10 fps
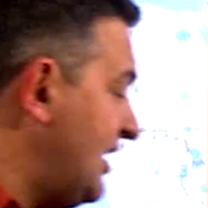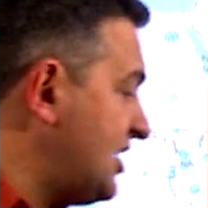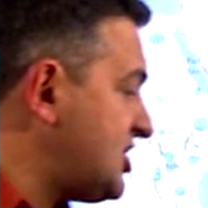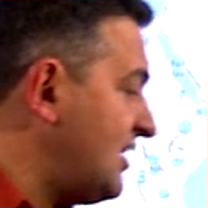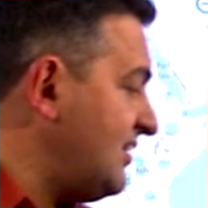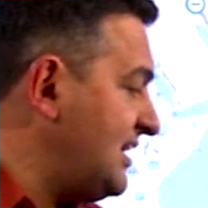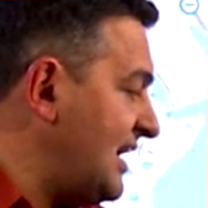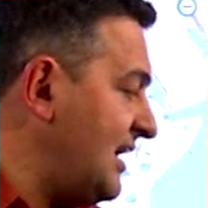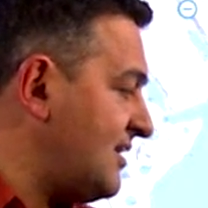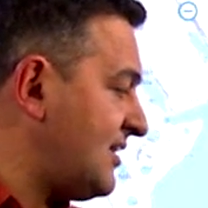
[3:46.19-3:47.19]
the HIV
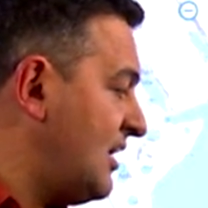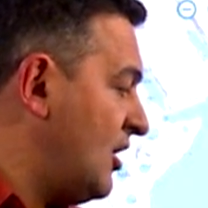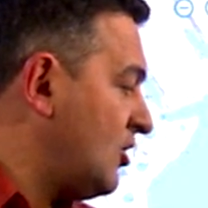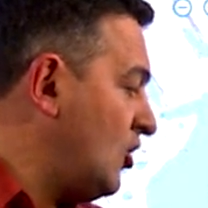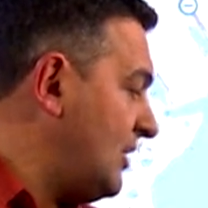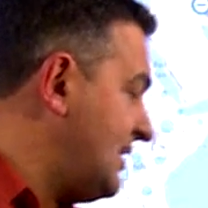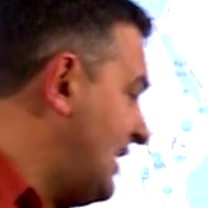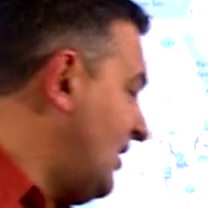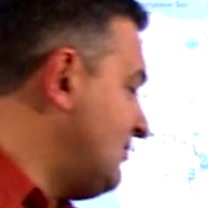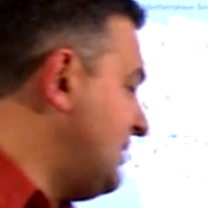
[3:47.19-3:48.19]
death going
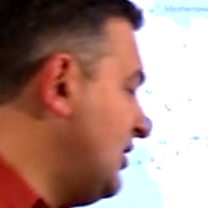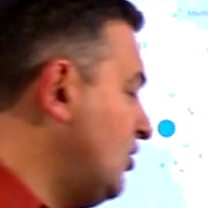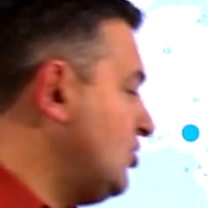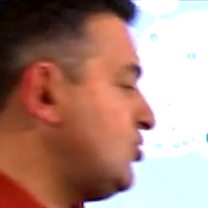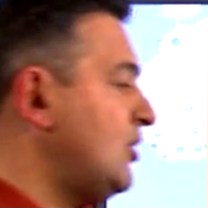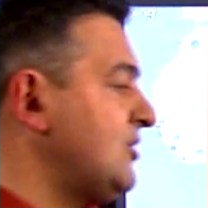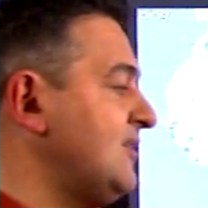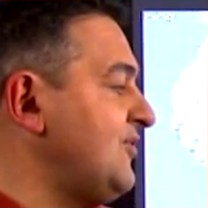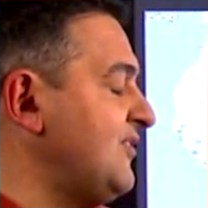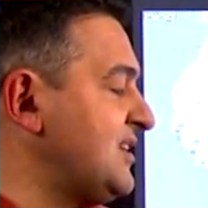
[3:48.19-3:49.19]
down below
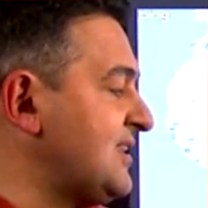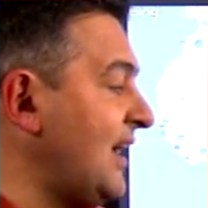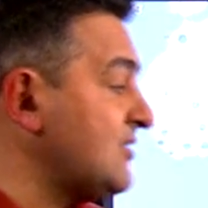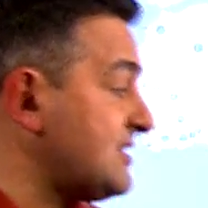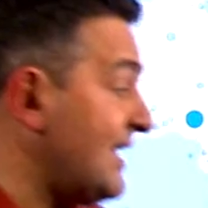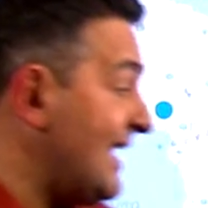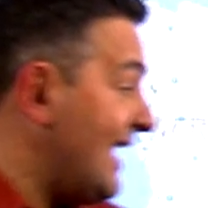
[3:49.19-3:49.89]
250,000,